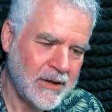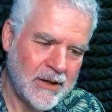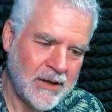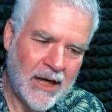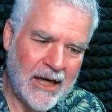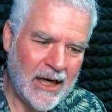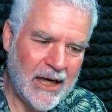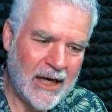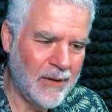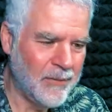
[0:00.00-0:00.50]

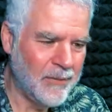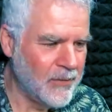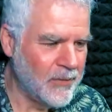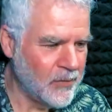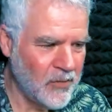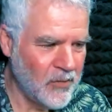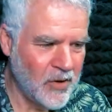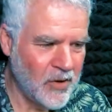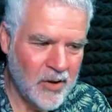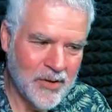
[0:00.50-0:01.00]
um,
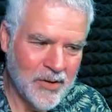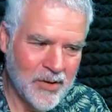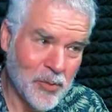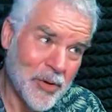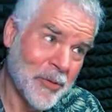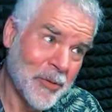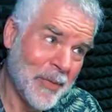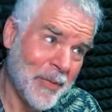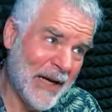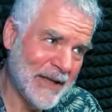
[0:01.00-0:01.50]
and
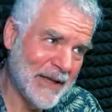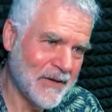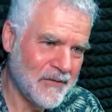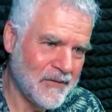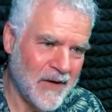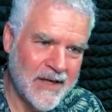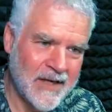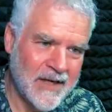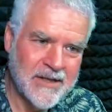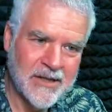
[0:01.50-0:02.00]
we're about to
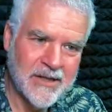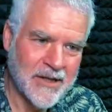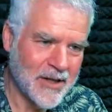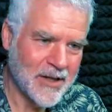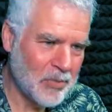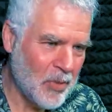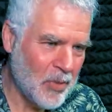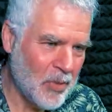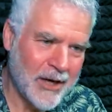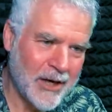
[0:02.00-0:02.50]
face it.
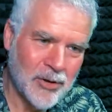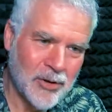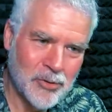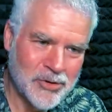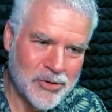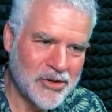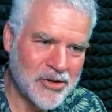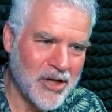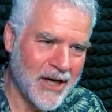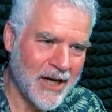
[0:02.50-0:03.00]
The bank will
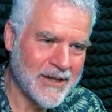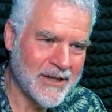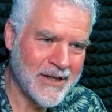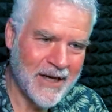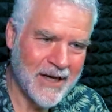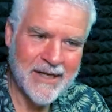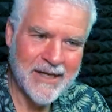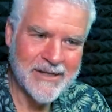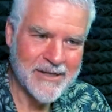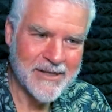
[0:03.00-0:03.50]
start to
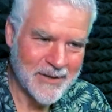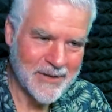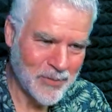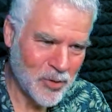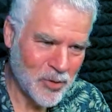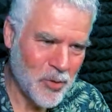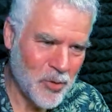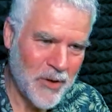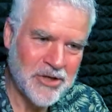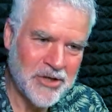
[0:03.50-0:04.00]
ask them
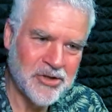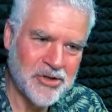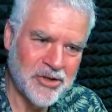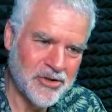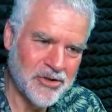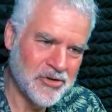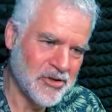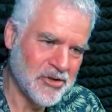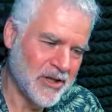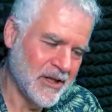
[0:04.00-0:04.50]

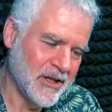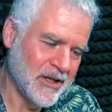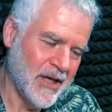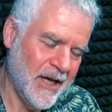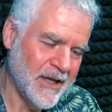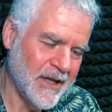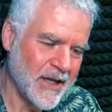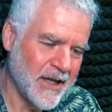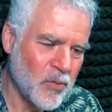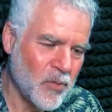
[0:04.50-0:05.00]
questions, and
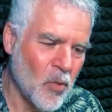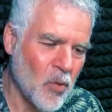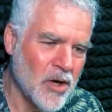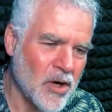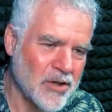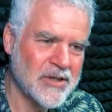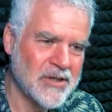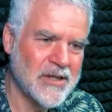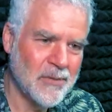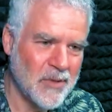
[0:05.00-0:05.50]
and they
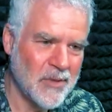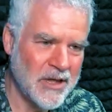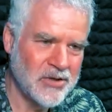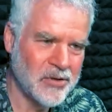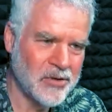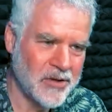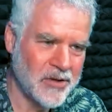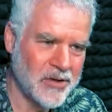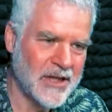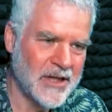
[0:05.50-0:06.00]
want somebody
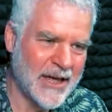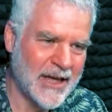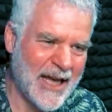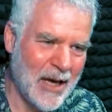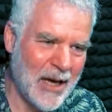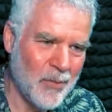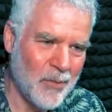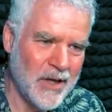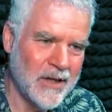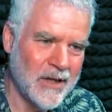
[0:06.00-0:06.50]
sort of to
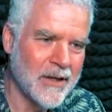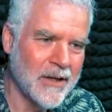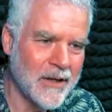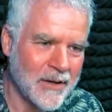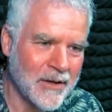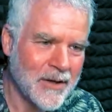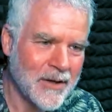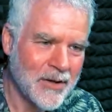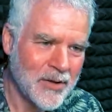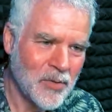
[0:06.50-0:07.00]
come in
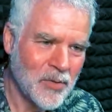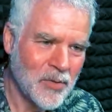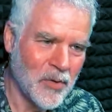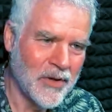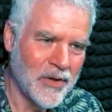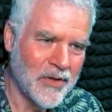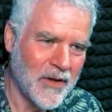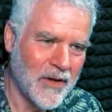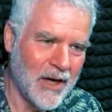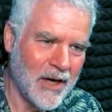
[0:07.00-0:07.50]

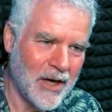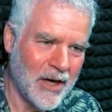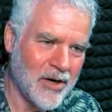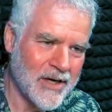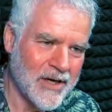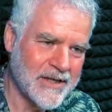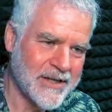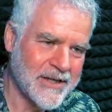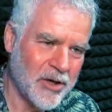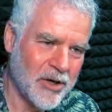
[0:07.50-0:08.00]
with a
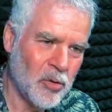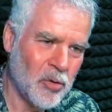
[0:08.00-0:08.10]
higher skill